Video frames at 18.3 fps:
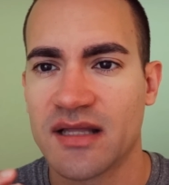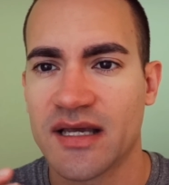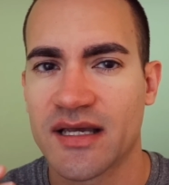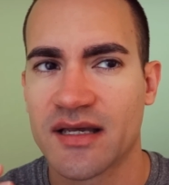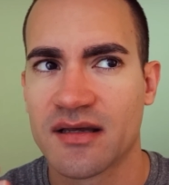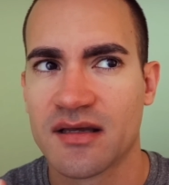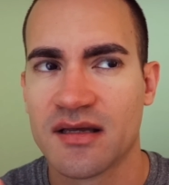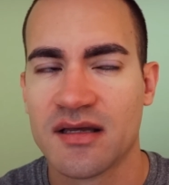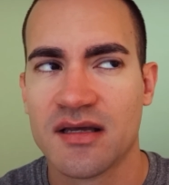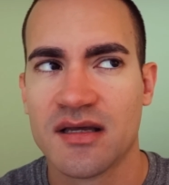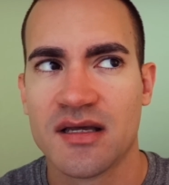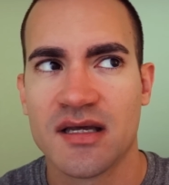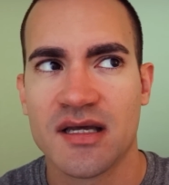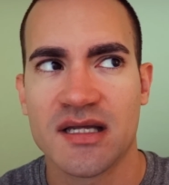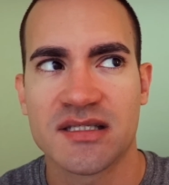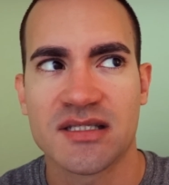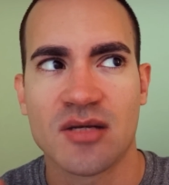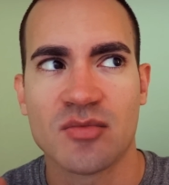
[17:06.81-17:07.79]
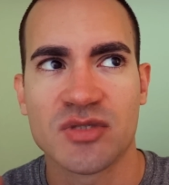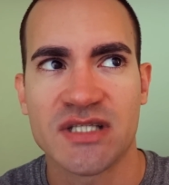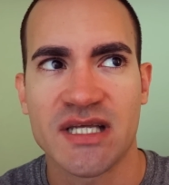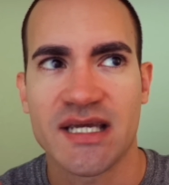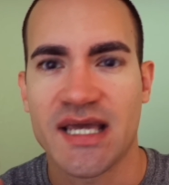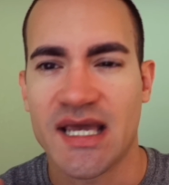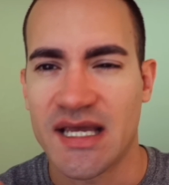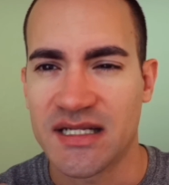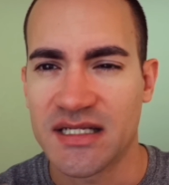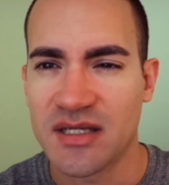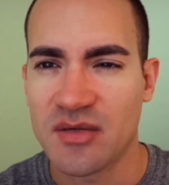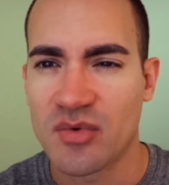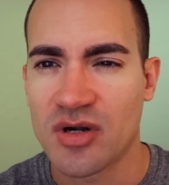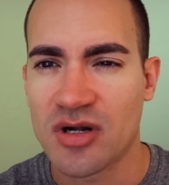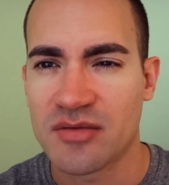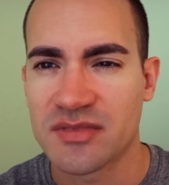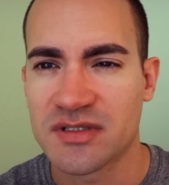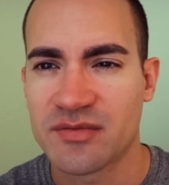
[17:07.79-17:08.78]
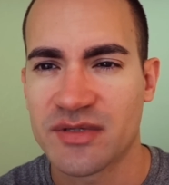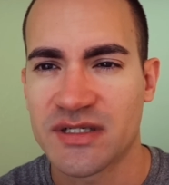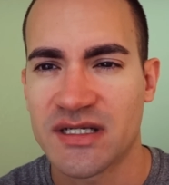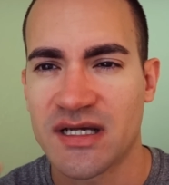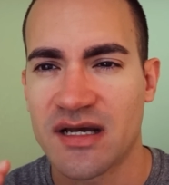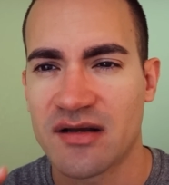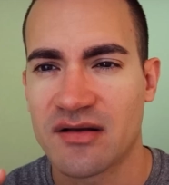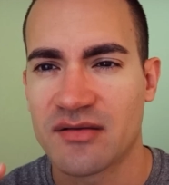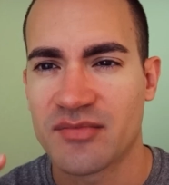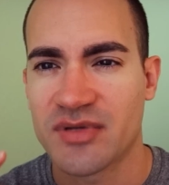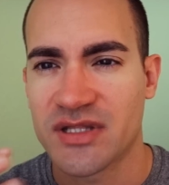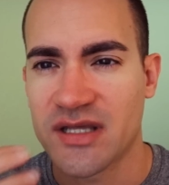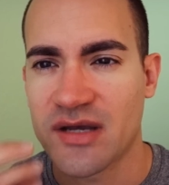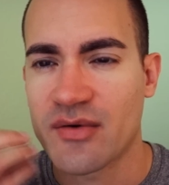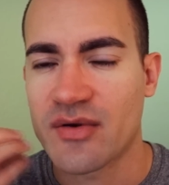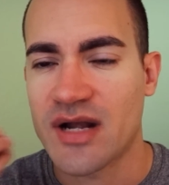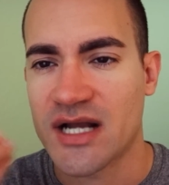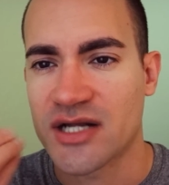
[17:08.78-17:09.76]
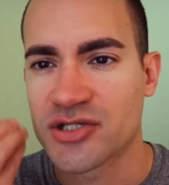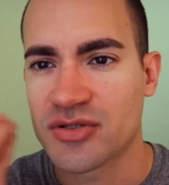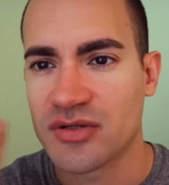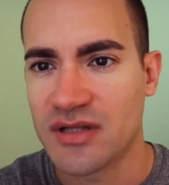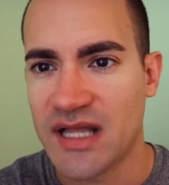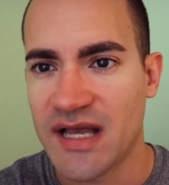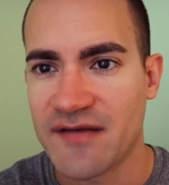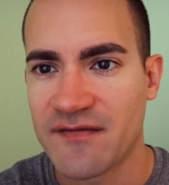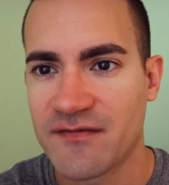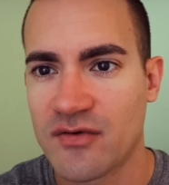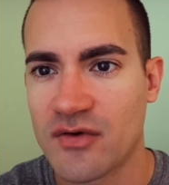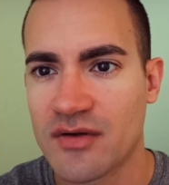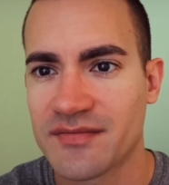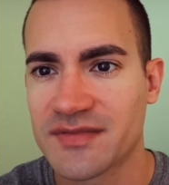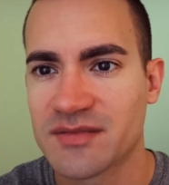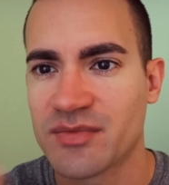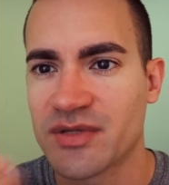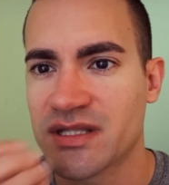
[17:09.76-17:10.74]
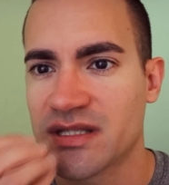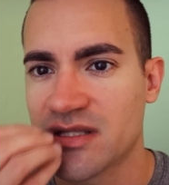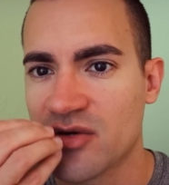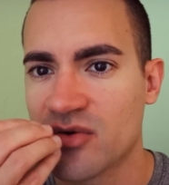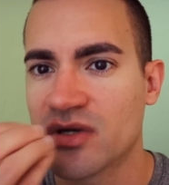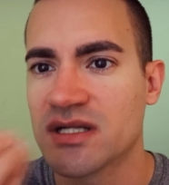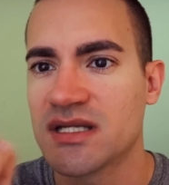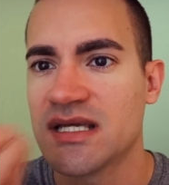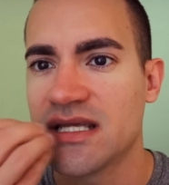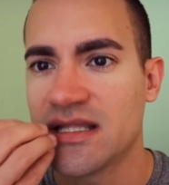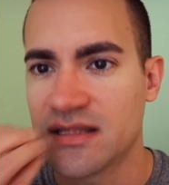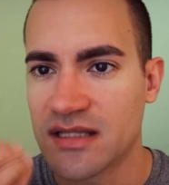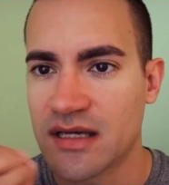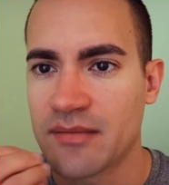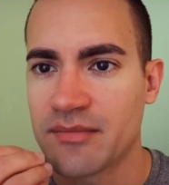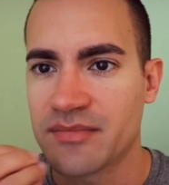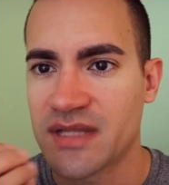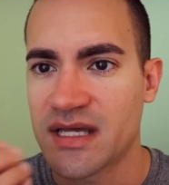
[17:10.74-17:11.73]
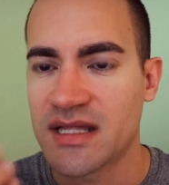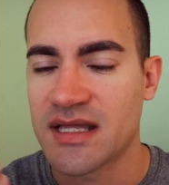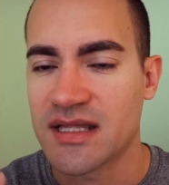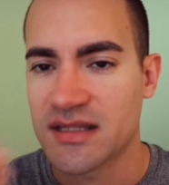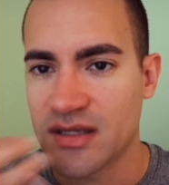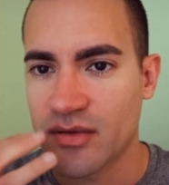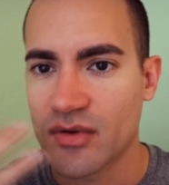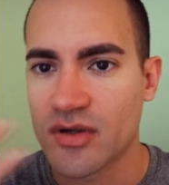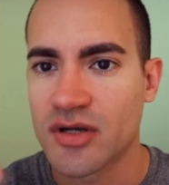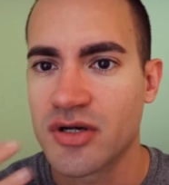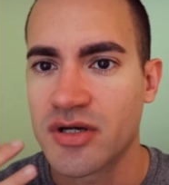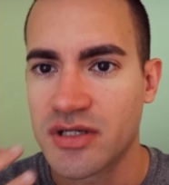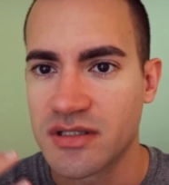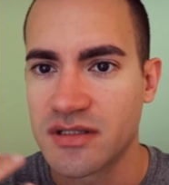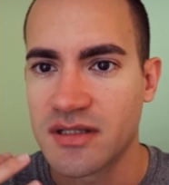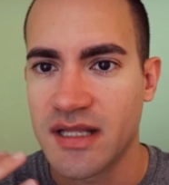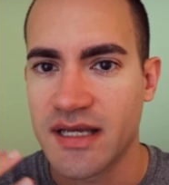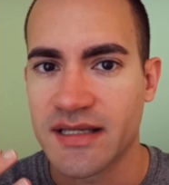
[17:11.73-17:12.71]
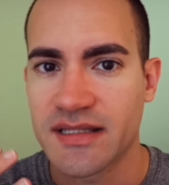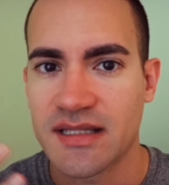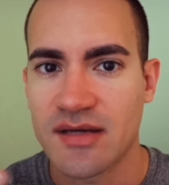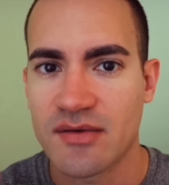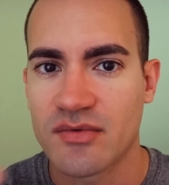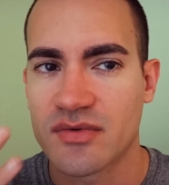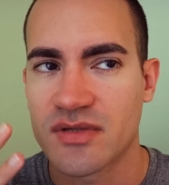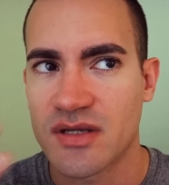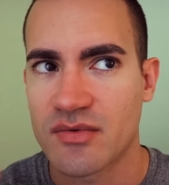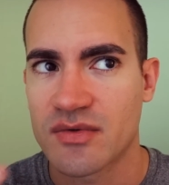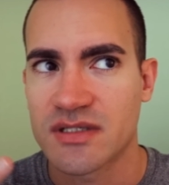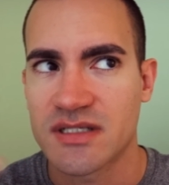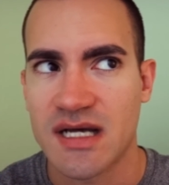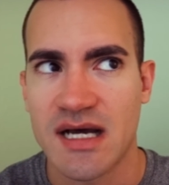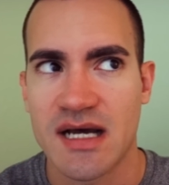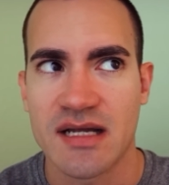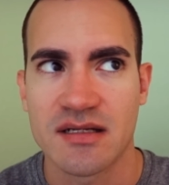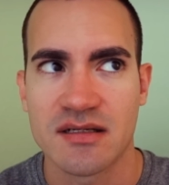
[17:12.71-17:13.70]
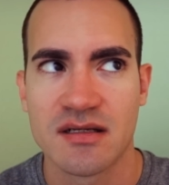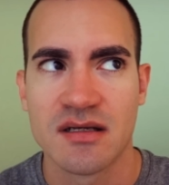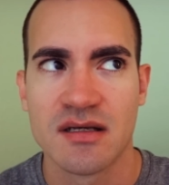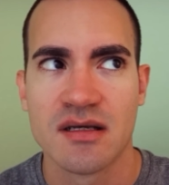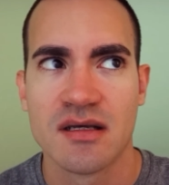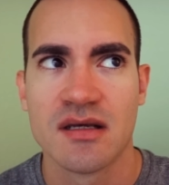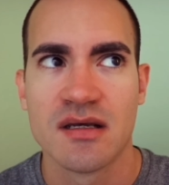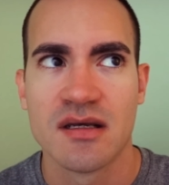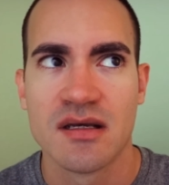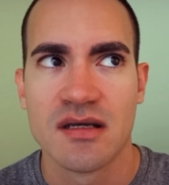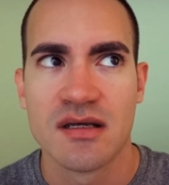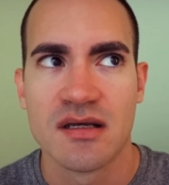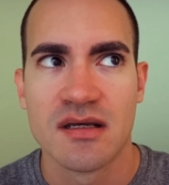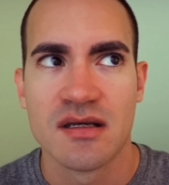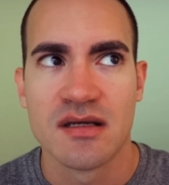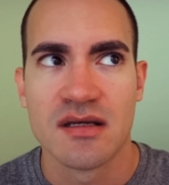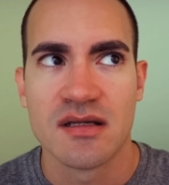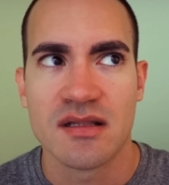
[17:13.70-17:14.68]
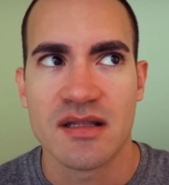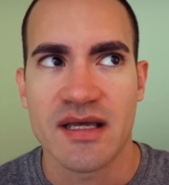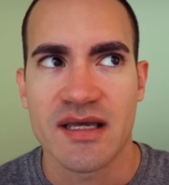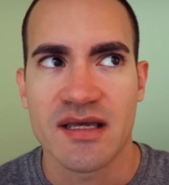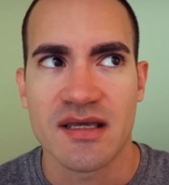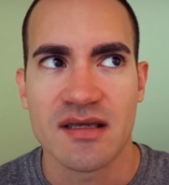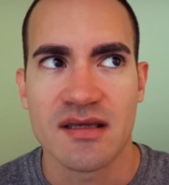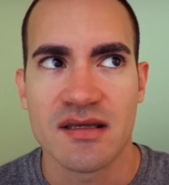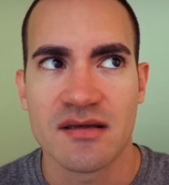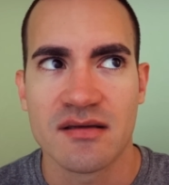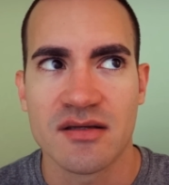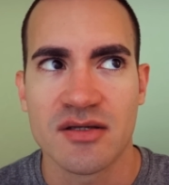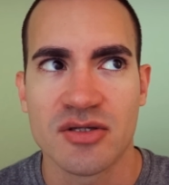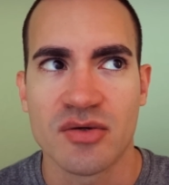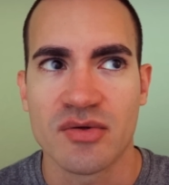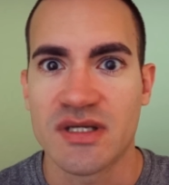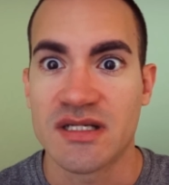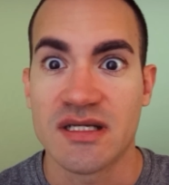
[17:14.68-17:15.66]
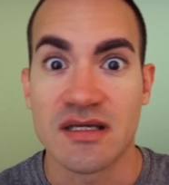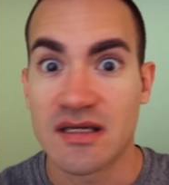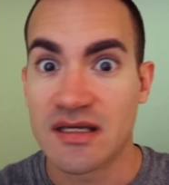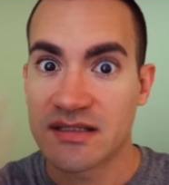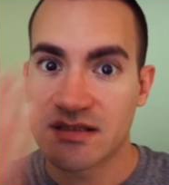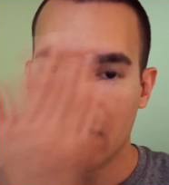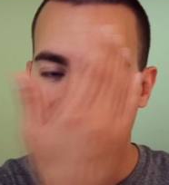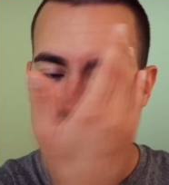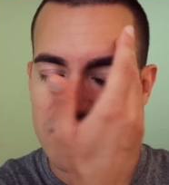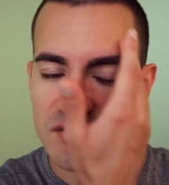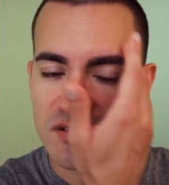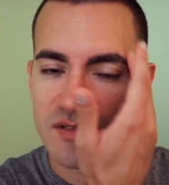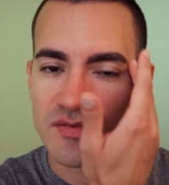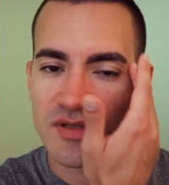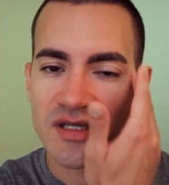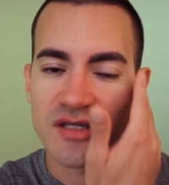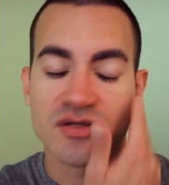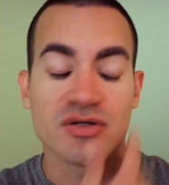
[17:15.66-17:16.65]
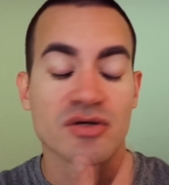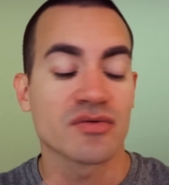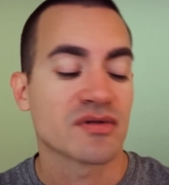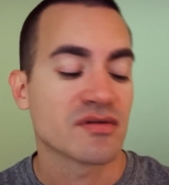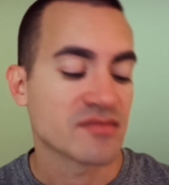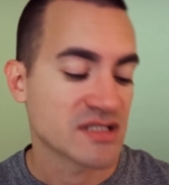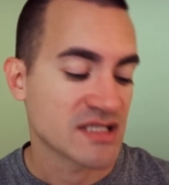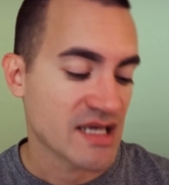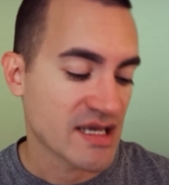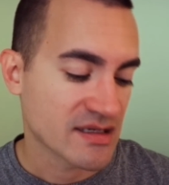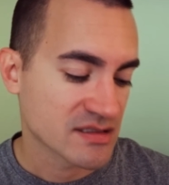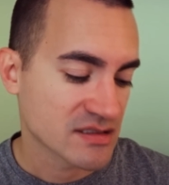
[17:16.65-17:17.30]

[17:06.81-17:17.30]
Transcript: Like, it's almost like candy worms, but not, but they were actual life forms, but you could eat them, and they were good. Like, they were not, like, you know, eating insects or something, you know what I'm saying?